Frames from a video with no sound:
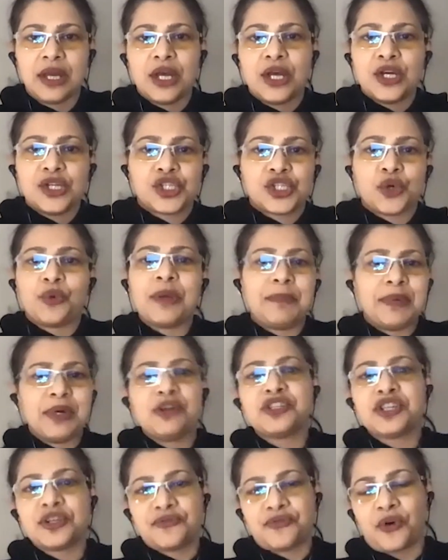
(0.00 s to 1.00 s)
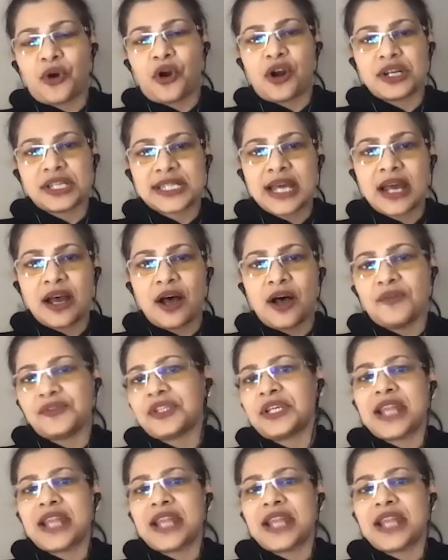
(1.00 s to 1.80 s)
So we built it for ourselves and